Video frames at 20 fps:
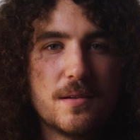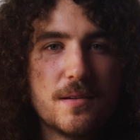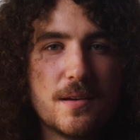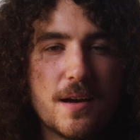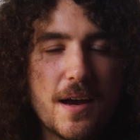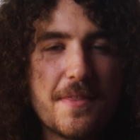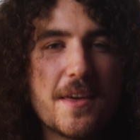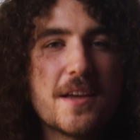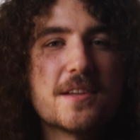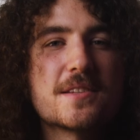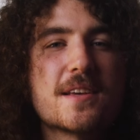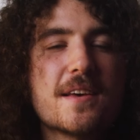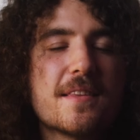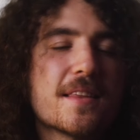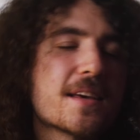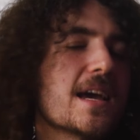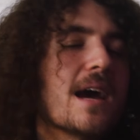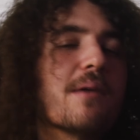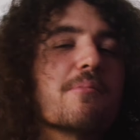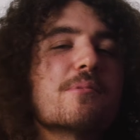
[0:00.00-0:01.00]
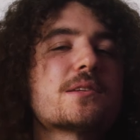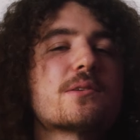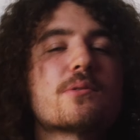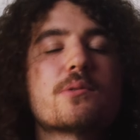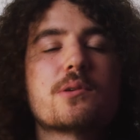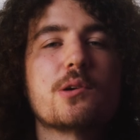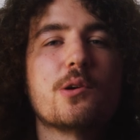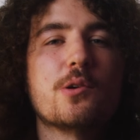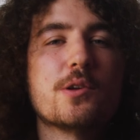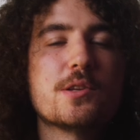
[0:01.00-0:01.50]
I then set the camera to
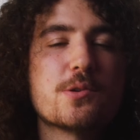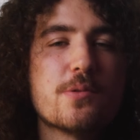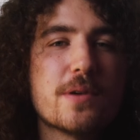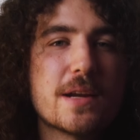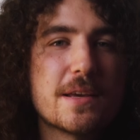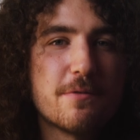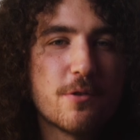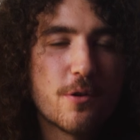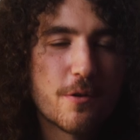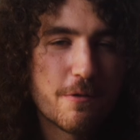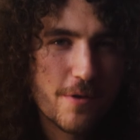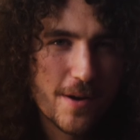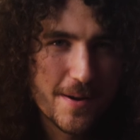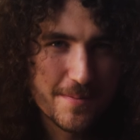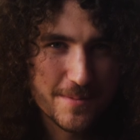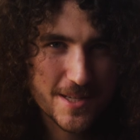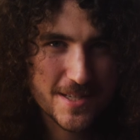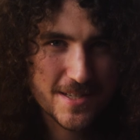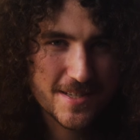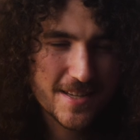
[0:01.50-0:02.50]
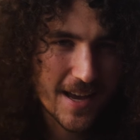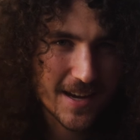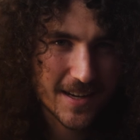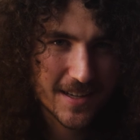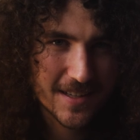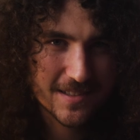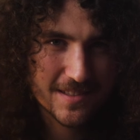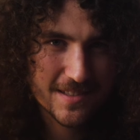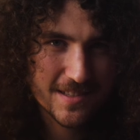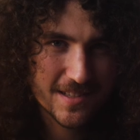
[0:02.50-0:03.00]
record 24 frames a
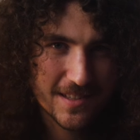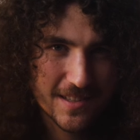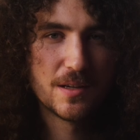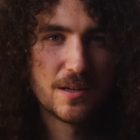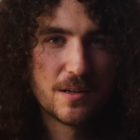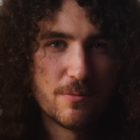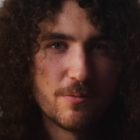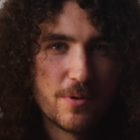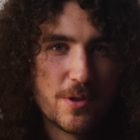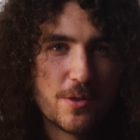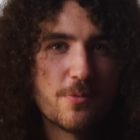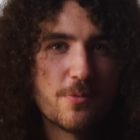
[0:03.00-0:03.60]
second with a